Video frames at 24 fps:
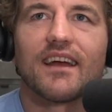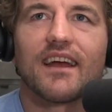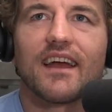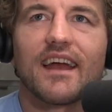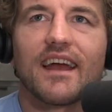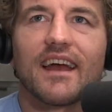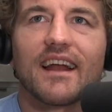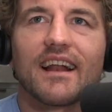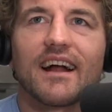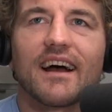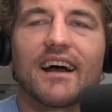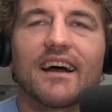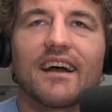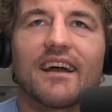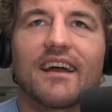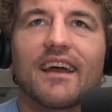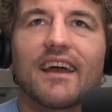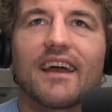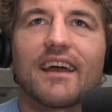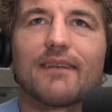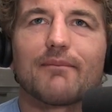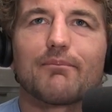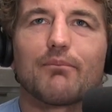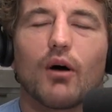and
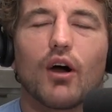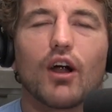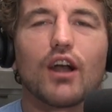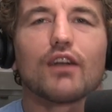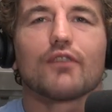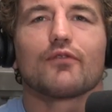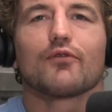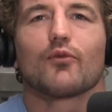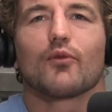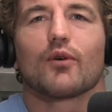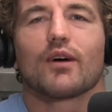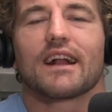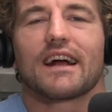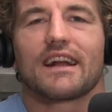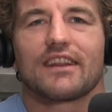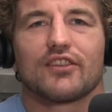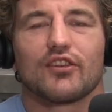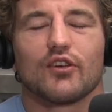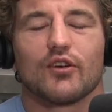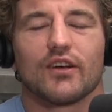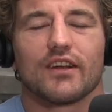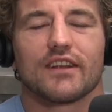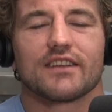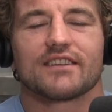and part of what I
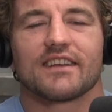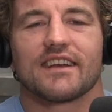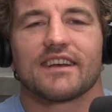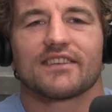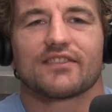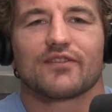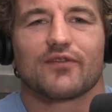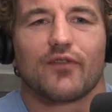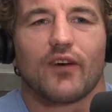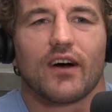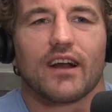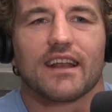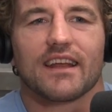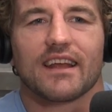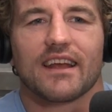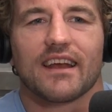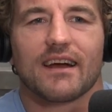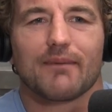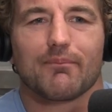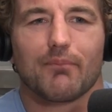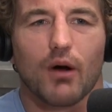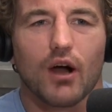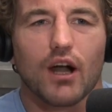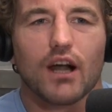do, it's it's
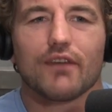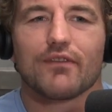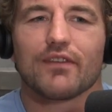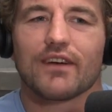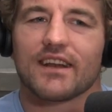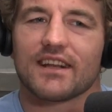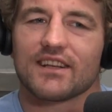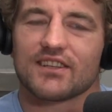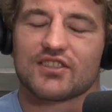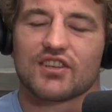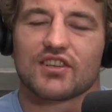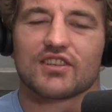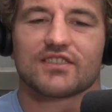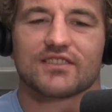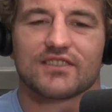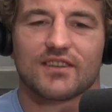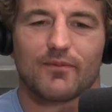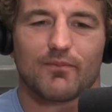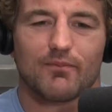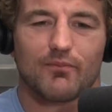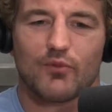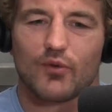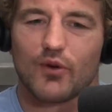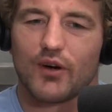funny. Part of it is just
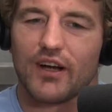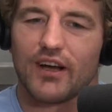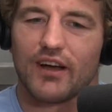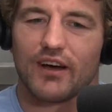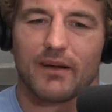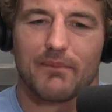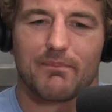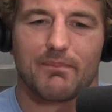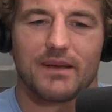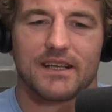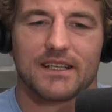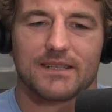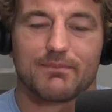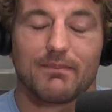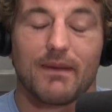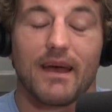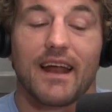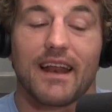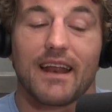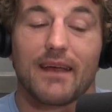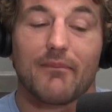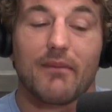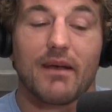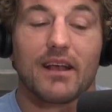to really piss mad. It